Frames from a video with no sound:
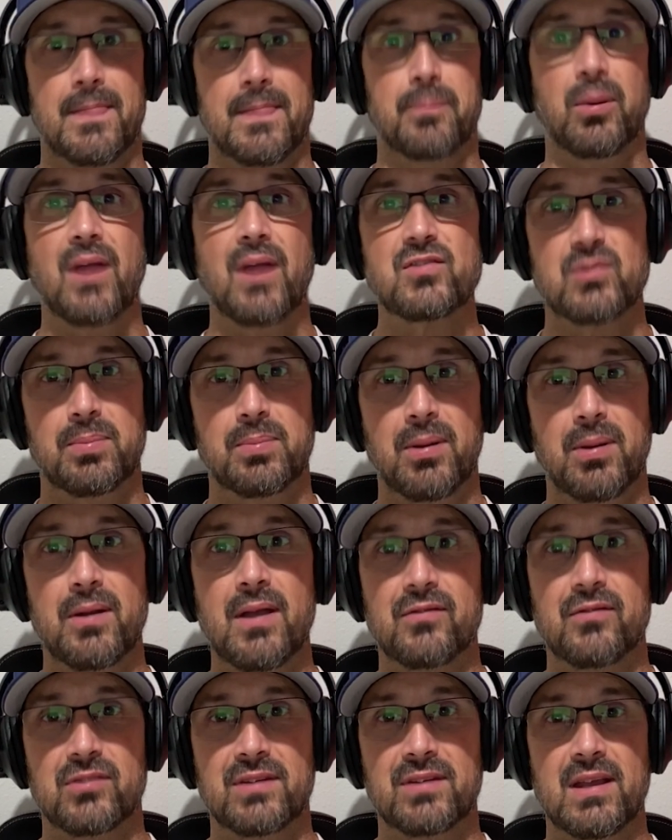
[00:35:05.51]
The Braves would
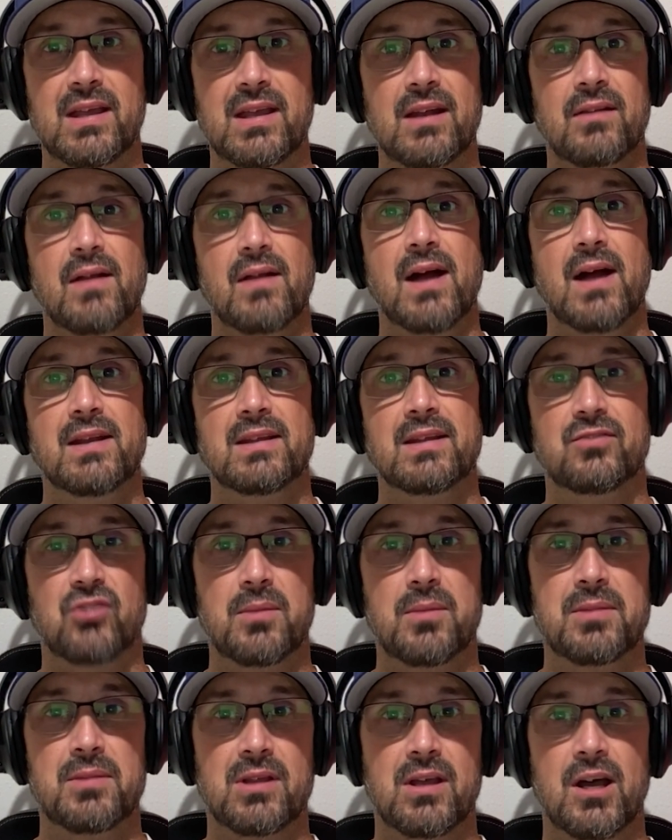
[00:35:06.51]
probably have to get a lot to
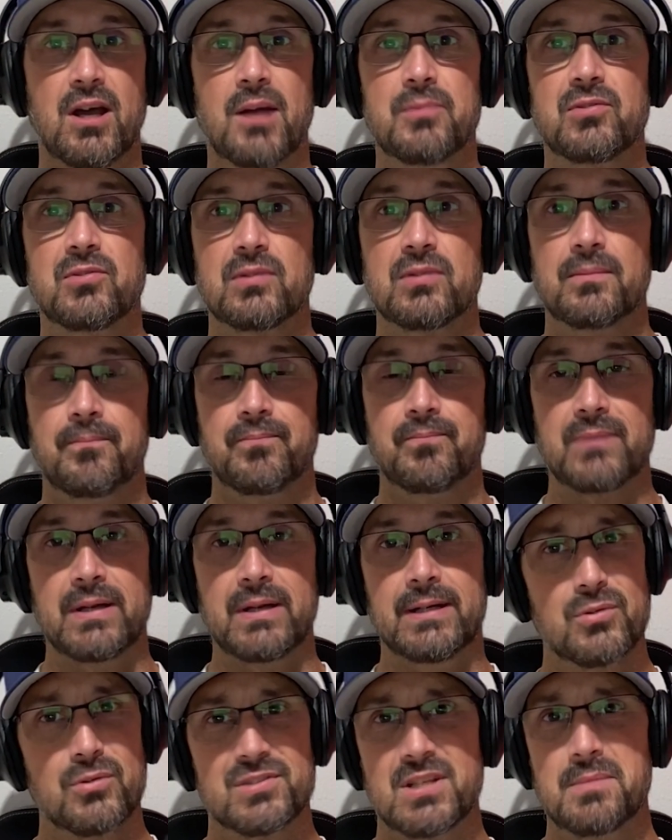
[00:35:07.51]
trade him to the Cubs.
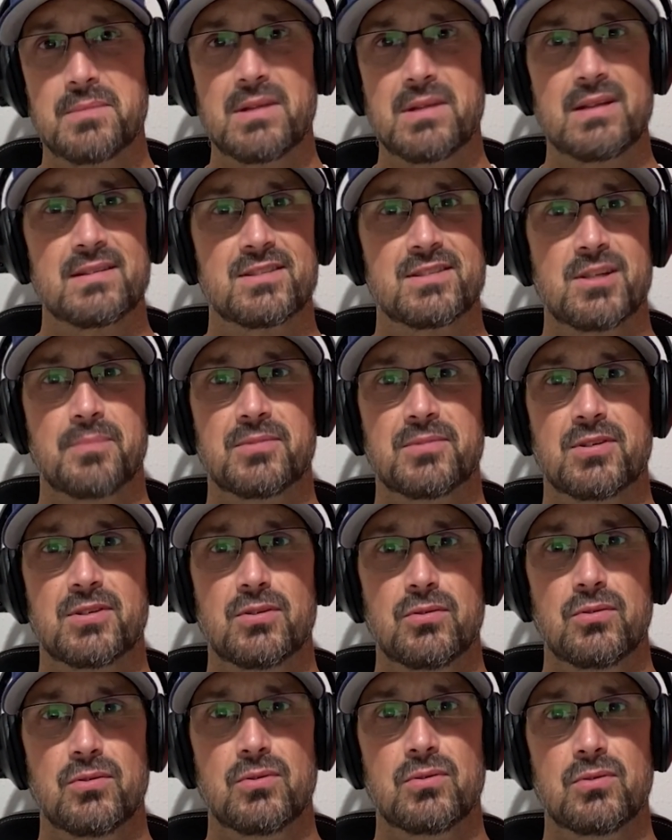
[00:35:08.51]
Don't see him getting the ship
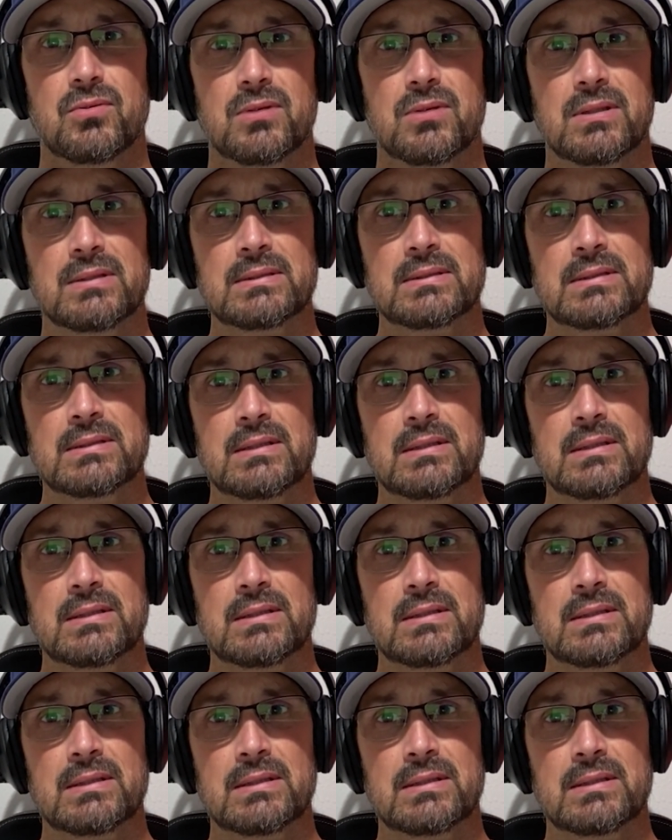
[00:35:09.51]
to